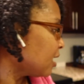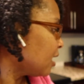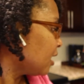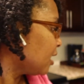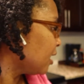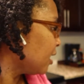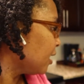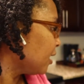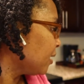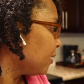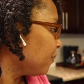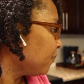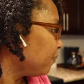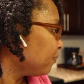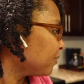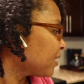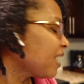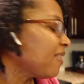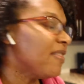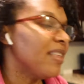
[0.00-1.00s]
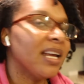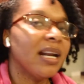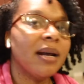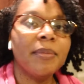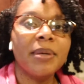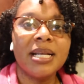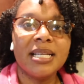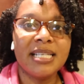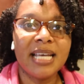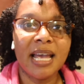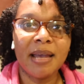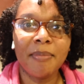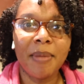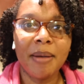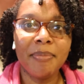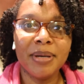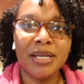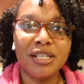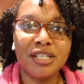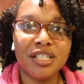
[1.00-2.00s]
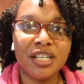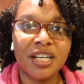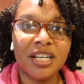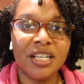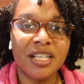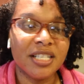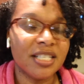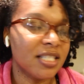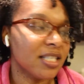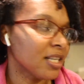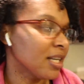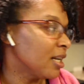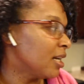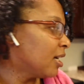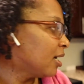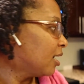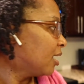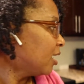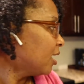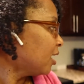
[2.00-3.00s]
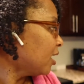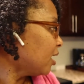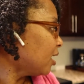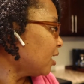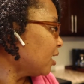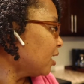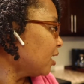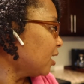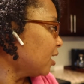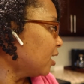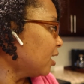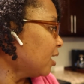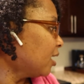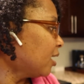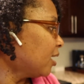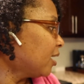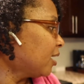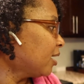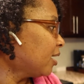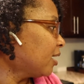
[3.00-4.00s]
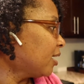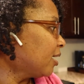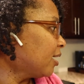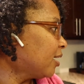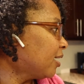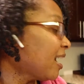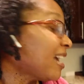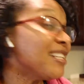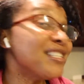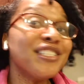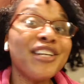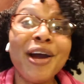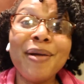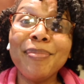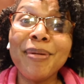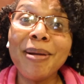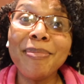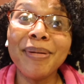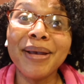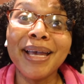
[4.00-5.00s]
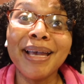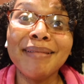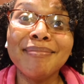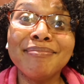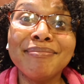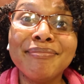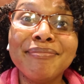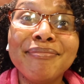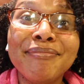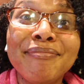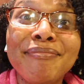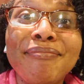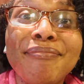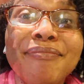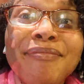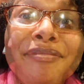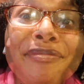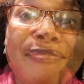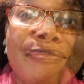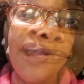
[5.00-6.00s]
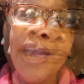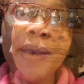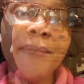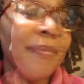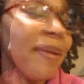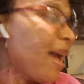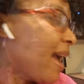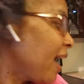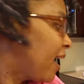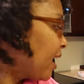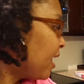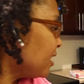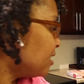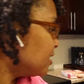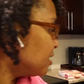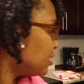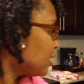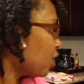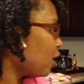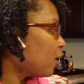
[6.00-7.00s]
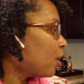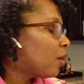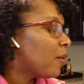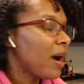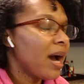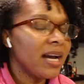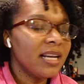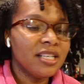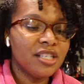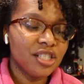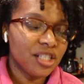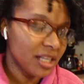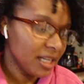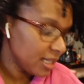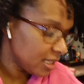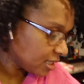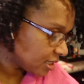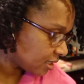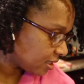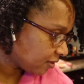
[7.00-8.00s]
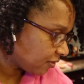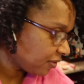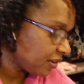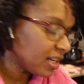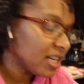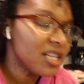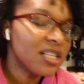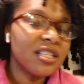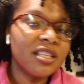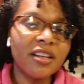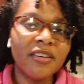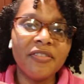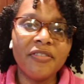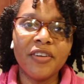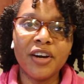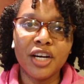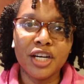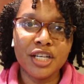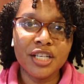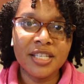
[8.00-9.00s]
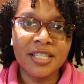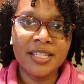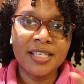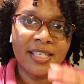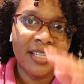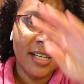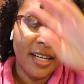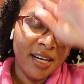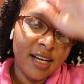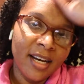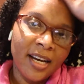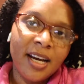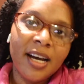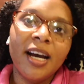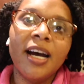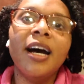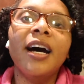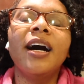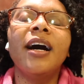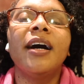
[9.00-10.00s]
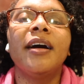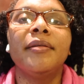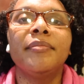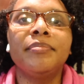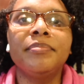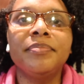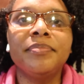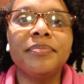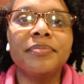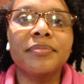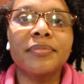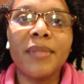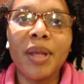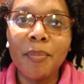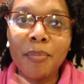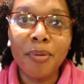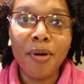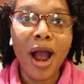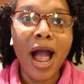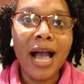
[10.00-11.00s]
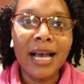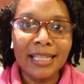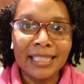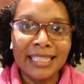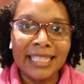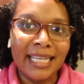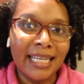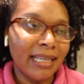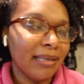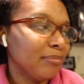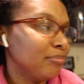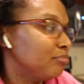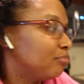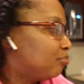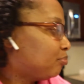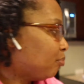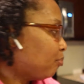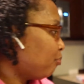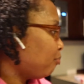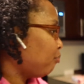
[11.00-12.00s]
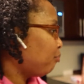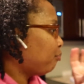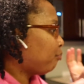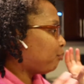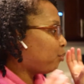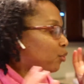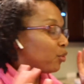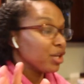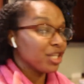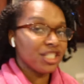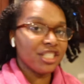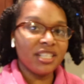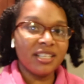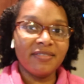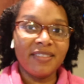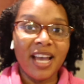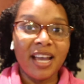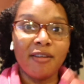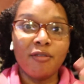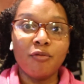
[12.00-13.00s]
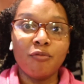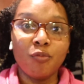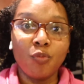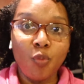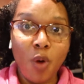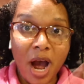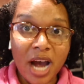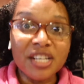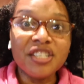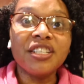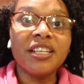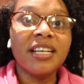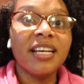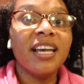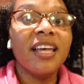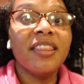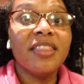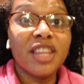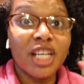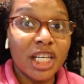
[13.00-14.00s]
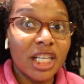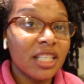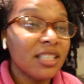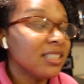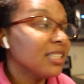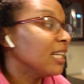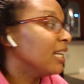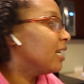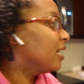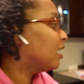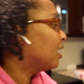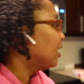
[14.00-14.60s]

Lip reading: And then I'm gonna take my pictures and start prepping. Okay, I'm back. And so I just finished the first broccoli portion, like washing it thoroughly.